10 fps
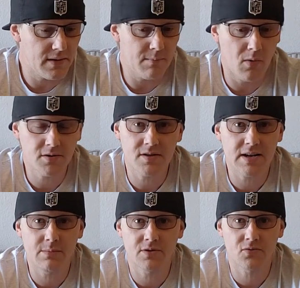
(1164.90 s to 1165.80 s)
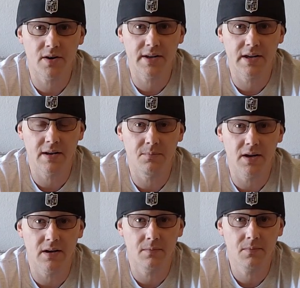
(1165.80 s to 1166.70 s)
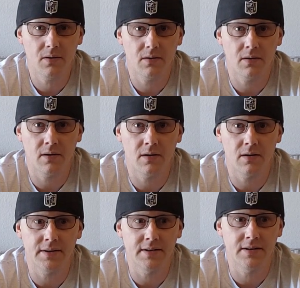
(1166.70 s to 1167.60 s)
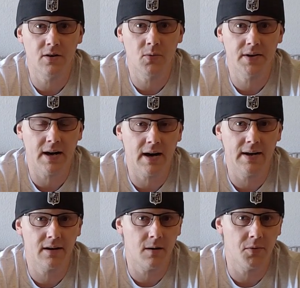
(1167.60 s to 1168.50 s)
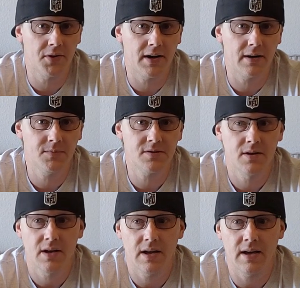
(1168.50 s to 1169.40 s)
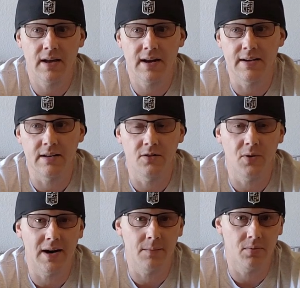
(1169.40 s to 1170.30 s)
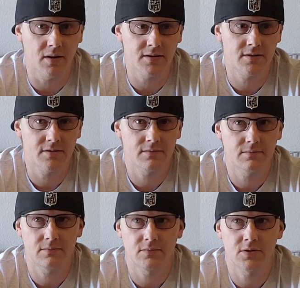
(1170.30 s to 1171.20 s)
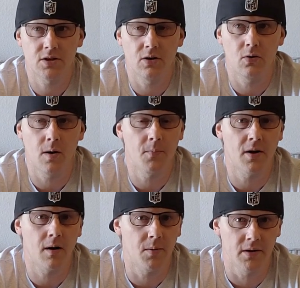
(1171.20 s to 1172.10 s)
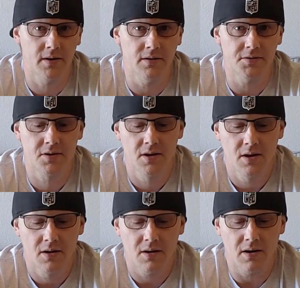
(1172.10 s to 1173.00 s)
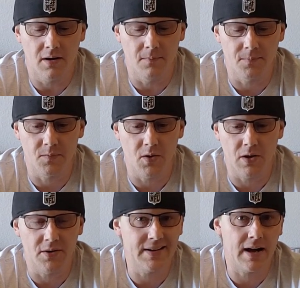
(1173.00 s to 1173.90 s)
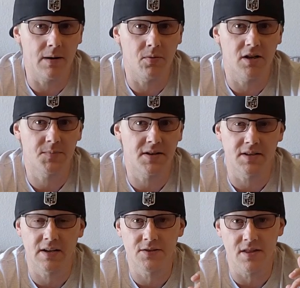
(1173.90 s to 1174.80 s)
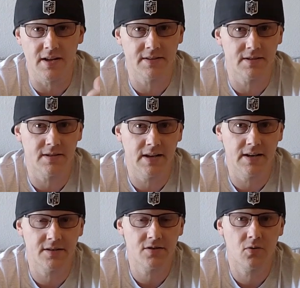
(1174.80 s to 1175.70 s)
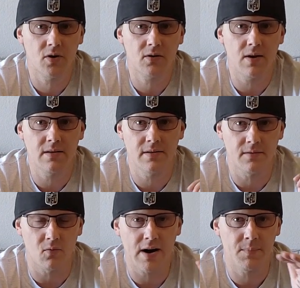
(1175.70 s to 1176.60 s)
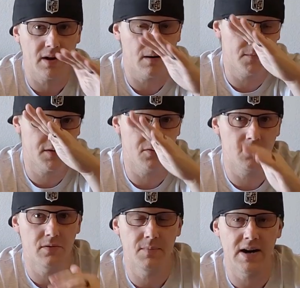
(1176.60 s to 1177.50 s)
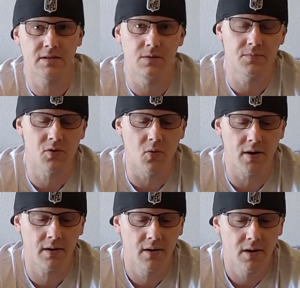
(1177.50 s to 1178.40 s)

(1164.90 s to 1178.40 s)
Most of the time I was running in medium. I did go into high a couple times, and I did do high plus to go up a couple hills. I only did high plus because it gives you the instantaneous torque rather than ramping up to the maximum torque.